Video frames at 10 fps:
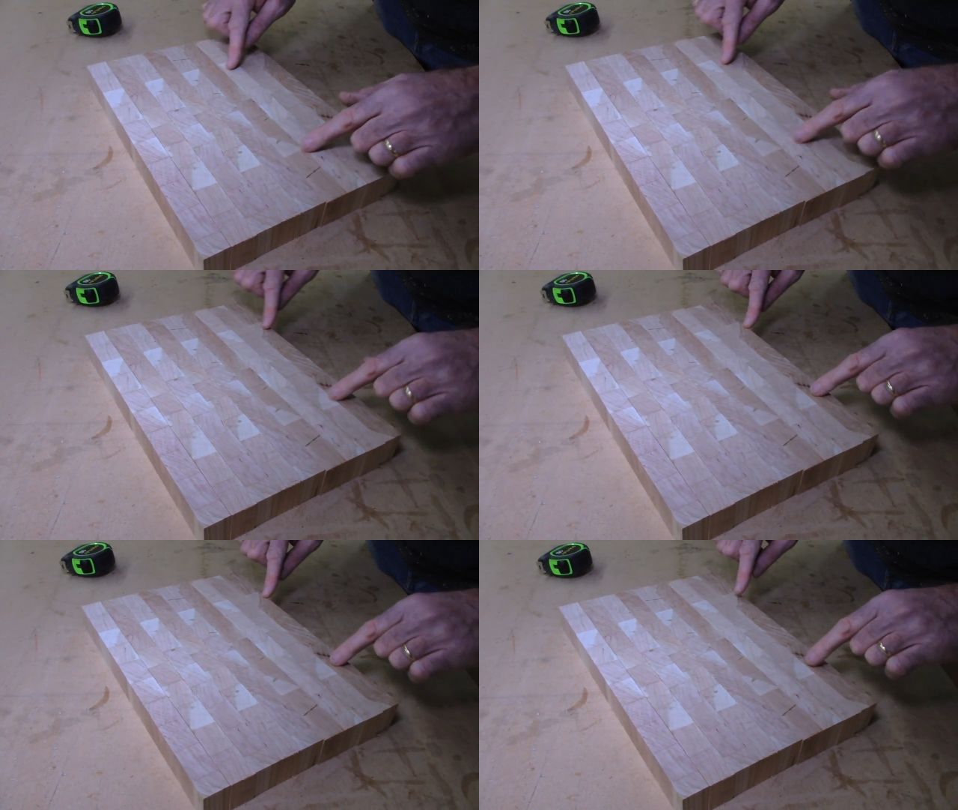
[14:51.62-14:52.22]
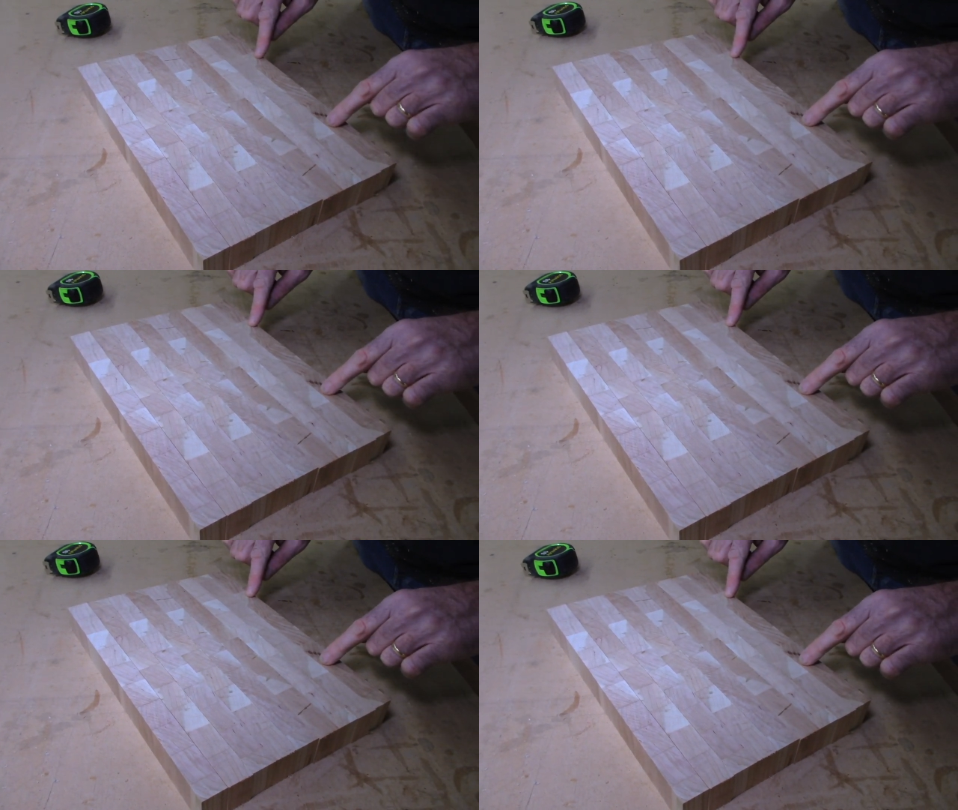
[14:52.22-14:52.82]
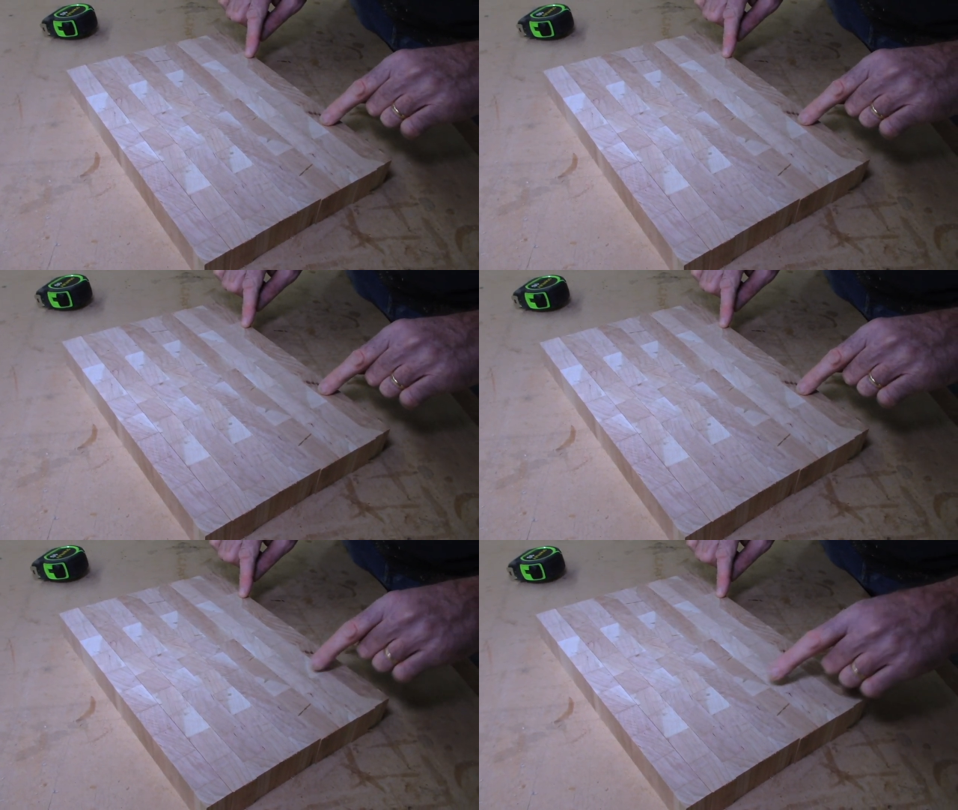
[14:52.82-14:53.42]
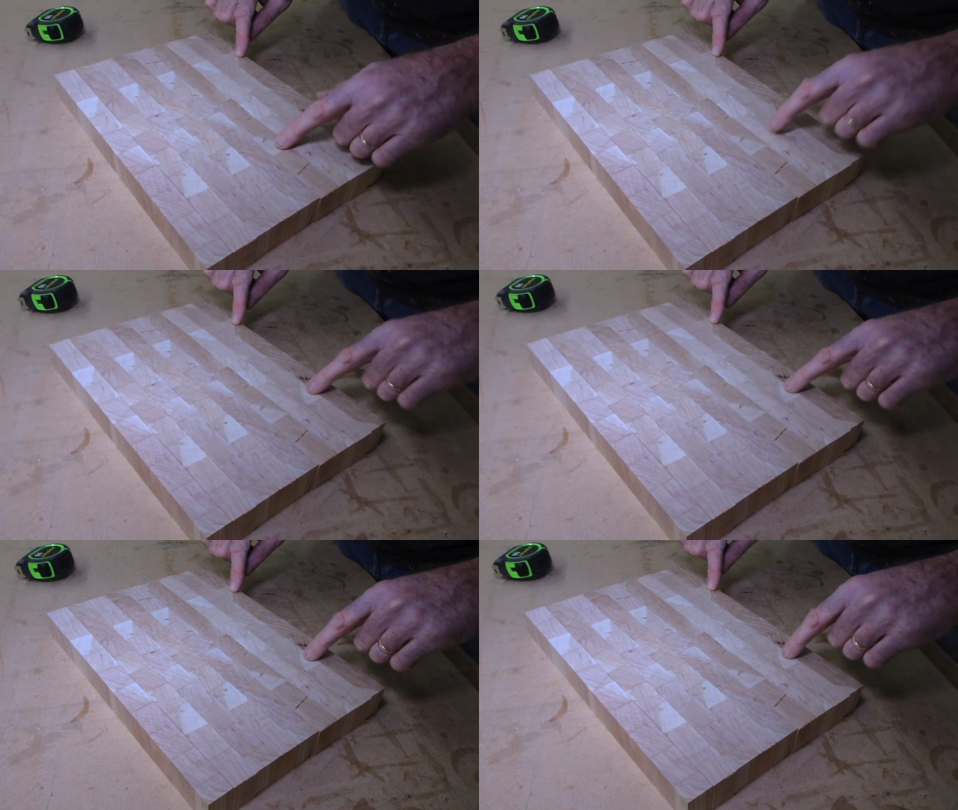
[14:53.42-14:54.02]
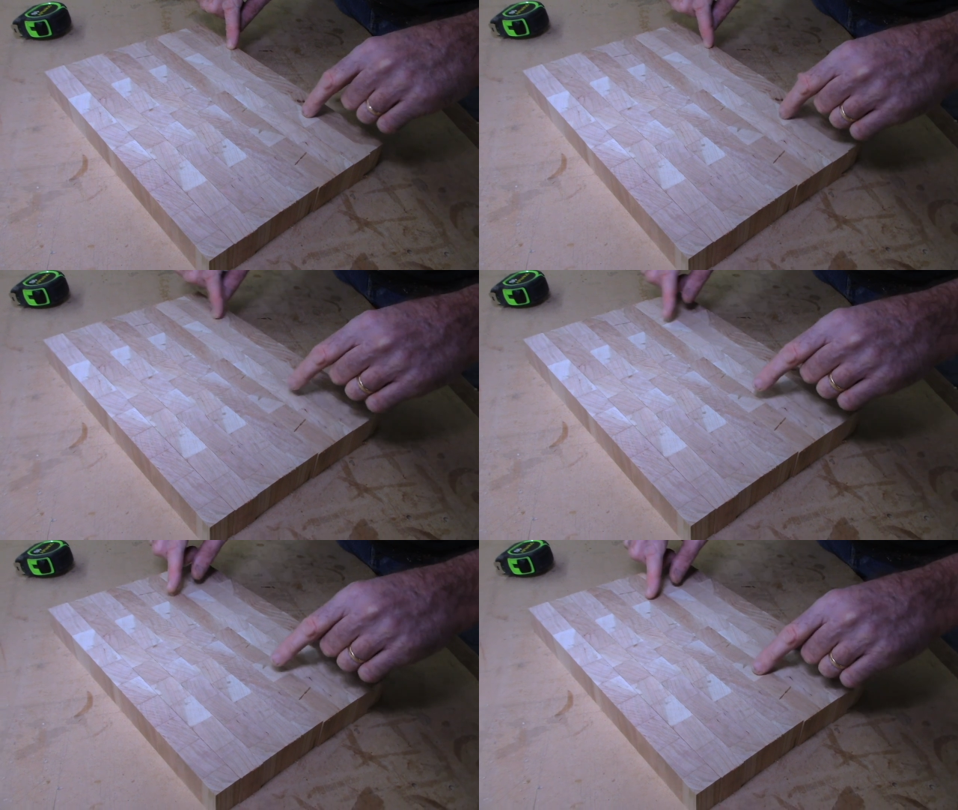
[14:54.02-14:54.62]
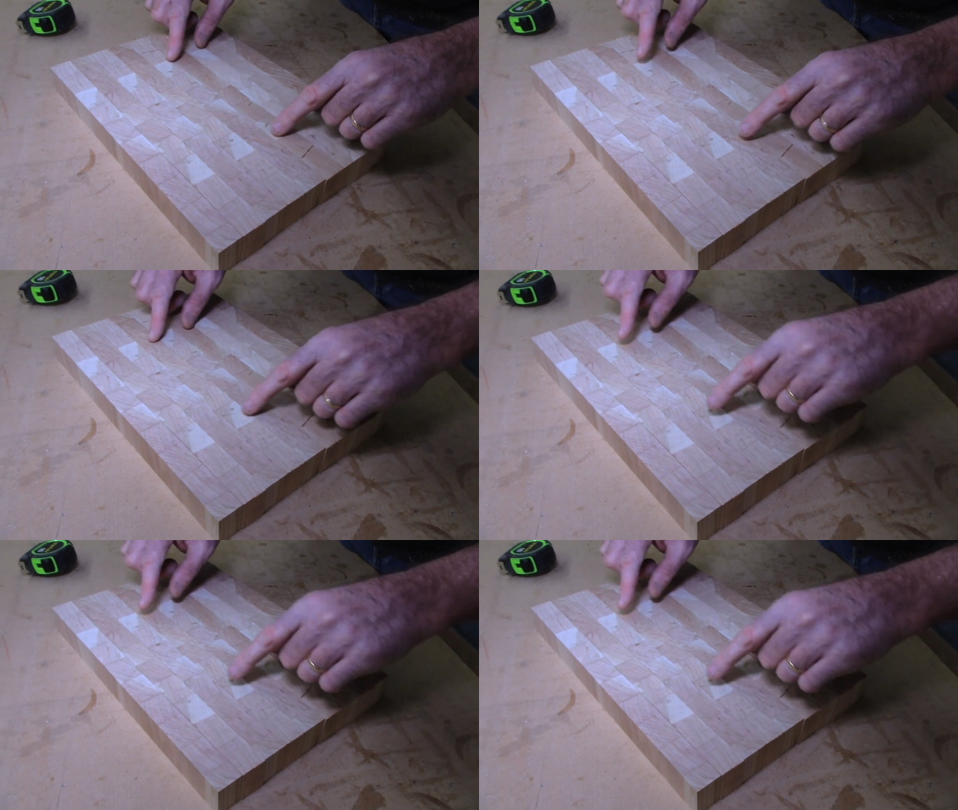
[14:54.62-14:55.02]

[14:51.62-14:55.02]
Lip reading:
[unreadable: no face in view]